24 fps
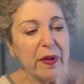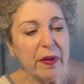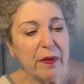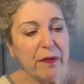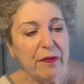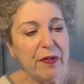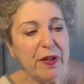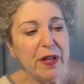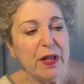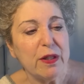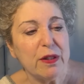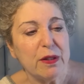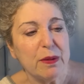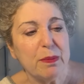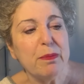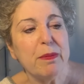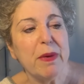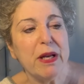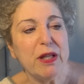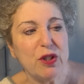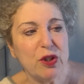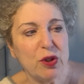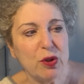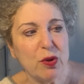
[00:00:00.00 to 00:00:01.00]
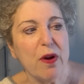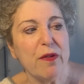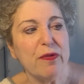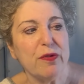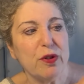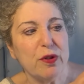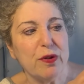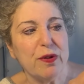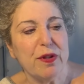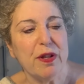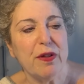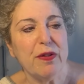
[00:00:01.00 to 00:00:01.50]
feels much
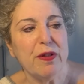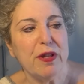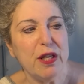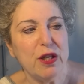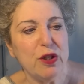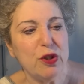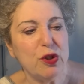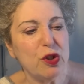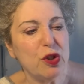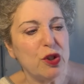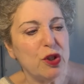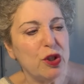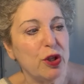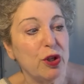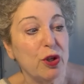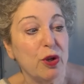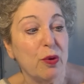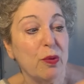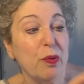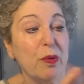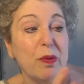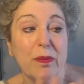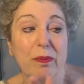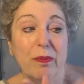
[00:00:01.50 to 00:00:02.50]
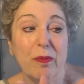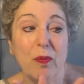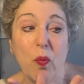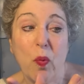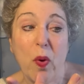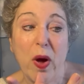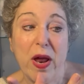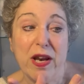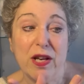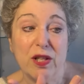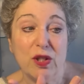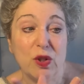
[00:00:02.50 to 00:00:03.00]
softer than these two.
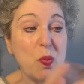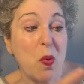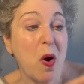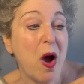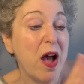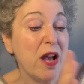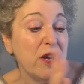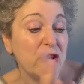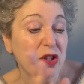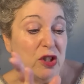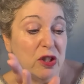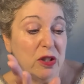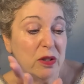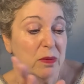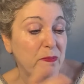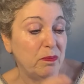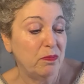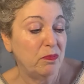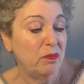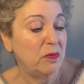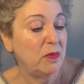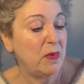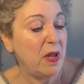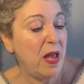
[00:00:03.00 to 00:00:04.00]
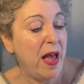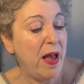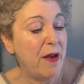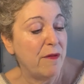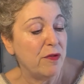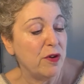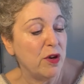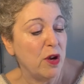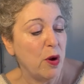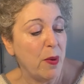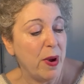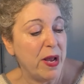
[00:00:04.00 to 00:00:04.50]
When it's washed, I
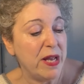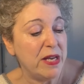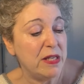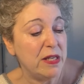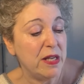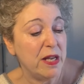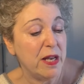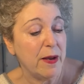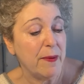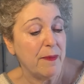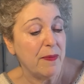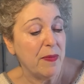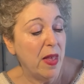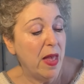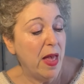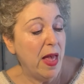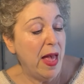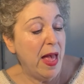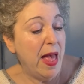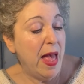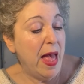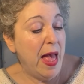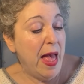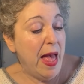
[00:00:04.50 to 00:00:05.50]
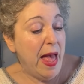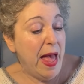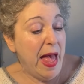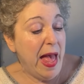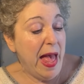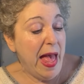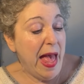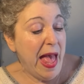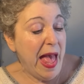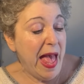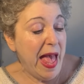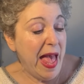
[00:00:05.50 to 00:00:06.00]
have no idea.
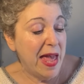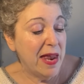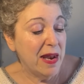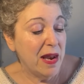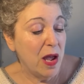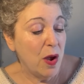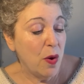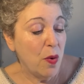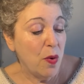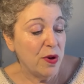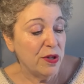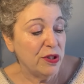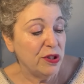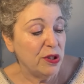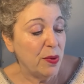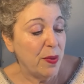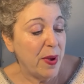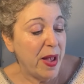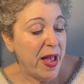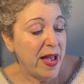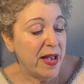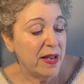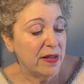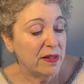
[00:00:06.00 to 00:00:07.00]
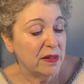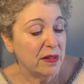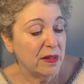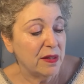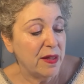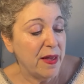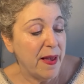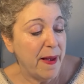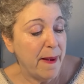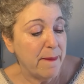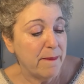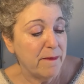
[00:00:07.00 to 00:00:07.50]
And I also asked
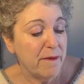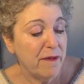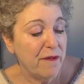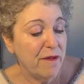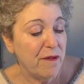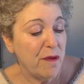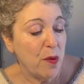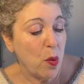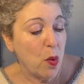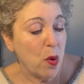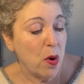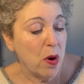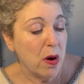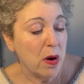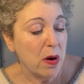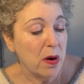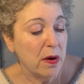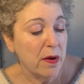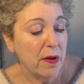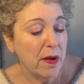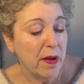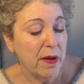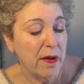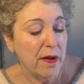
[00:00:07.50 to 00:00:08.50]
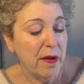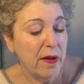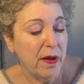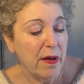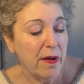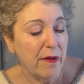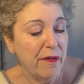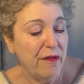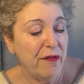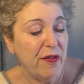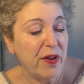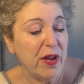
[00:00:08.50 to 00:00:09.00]
them for
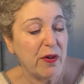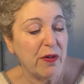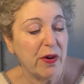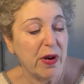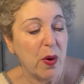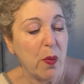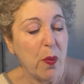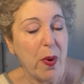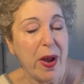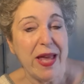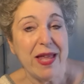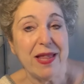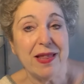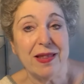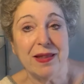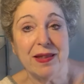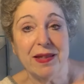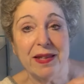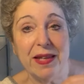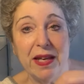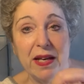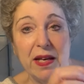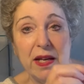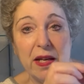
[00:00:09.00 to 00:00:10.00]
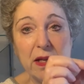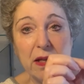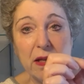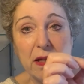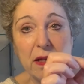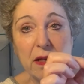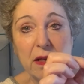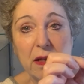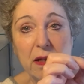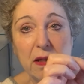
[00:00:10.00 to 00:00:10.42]
fingering weight linen.